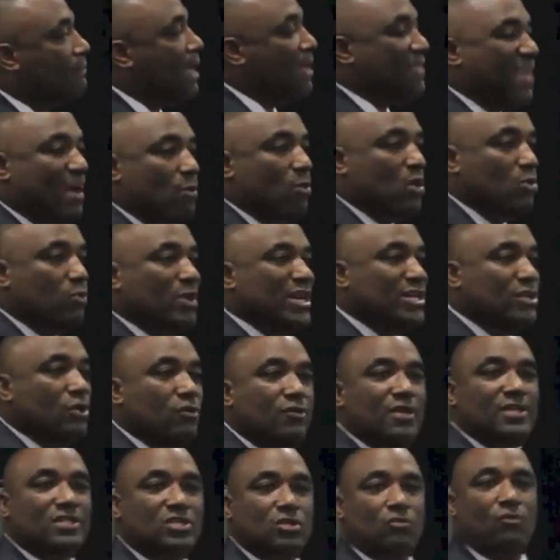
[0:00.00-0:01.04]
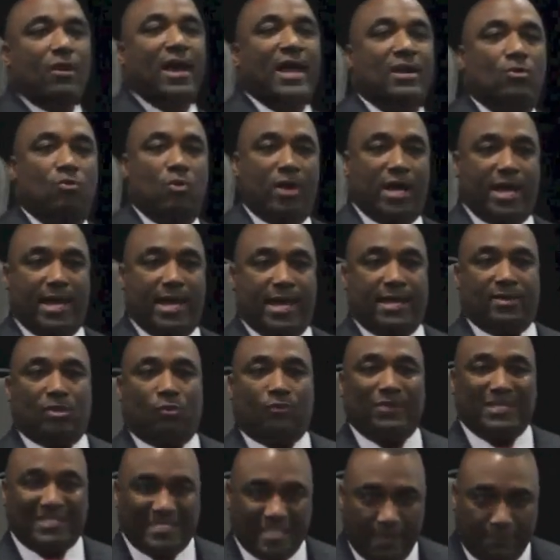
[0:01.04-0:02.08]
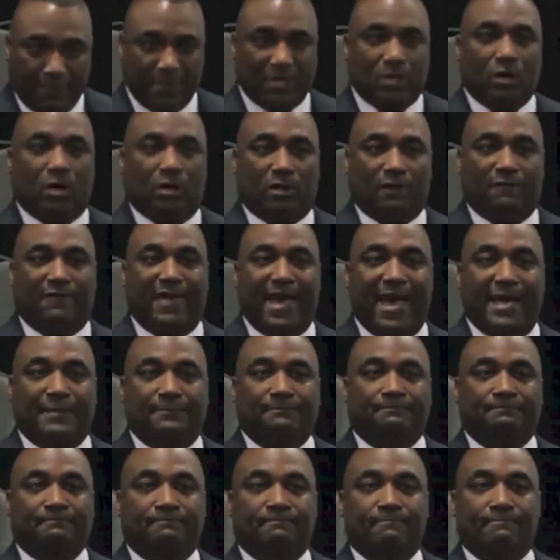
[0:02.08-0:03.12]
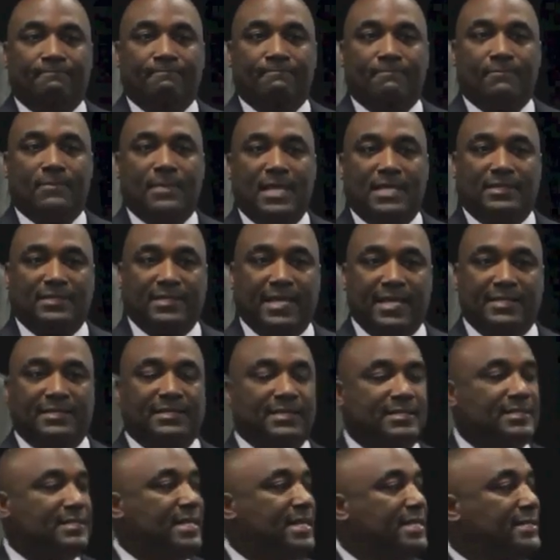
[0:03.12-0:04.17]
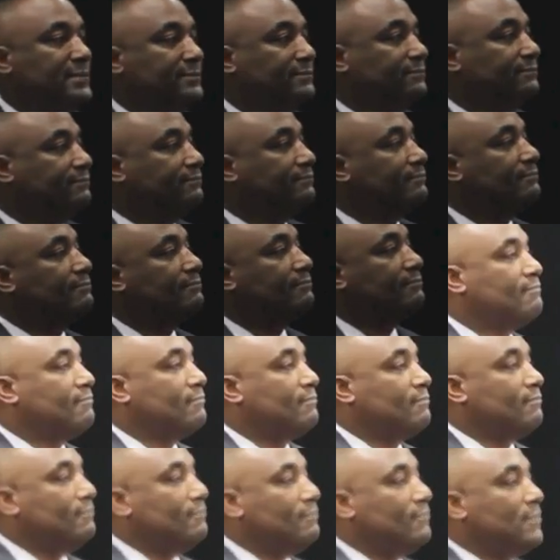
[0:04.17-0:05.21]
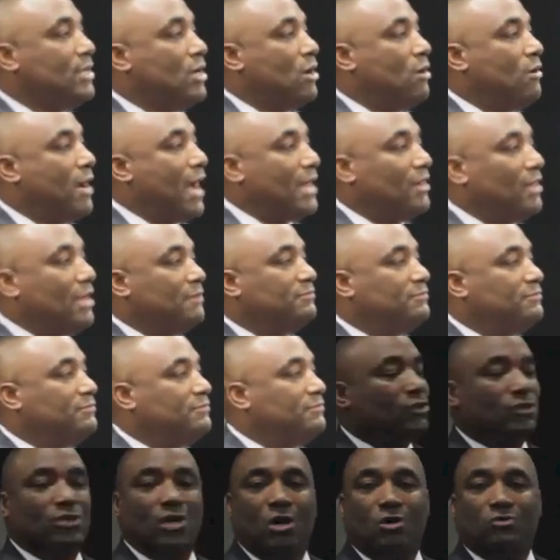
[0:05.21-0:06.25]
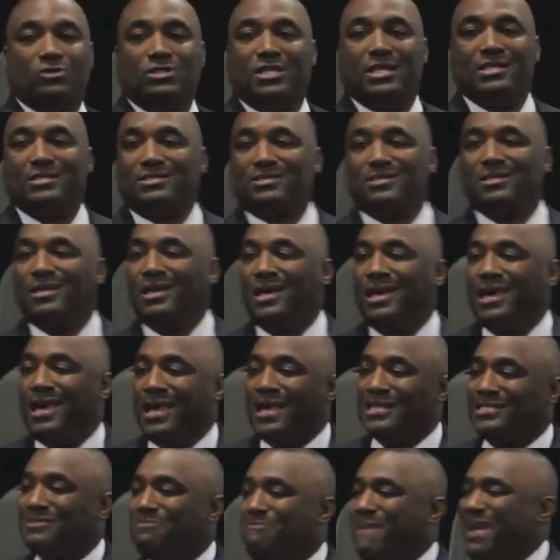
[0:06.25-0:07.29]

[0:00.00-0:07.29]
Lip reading: And that when we do this the right way, the reciprocal of that is kids succeed. You know, I love Dr. Coates. His